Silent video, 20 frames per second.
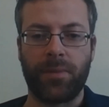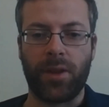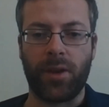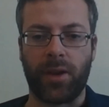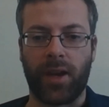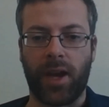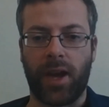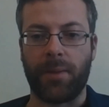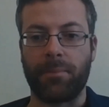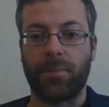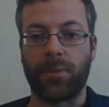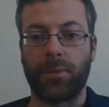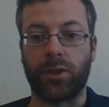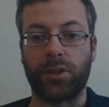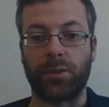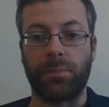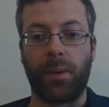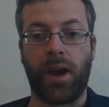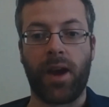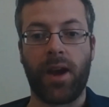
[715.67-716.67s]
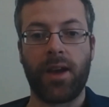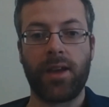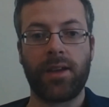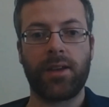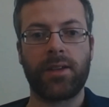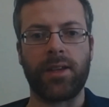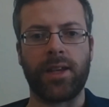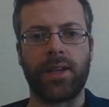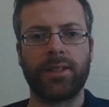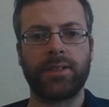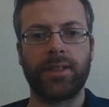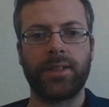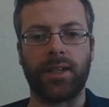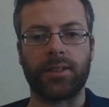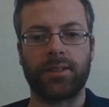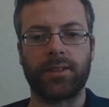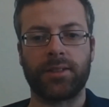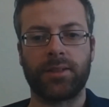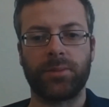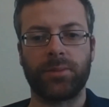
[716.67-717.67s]
Okay, goodbye, year
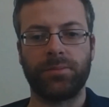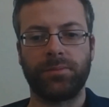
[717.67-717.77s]
6.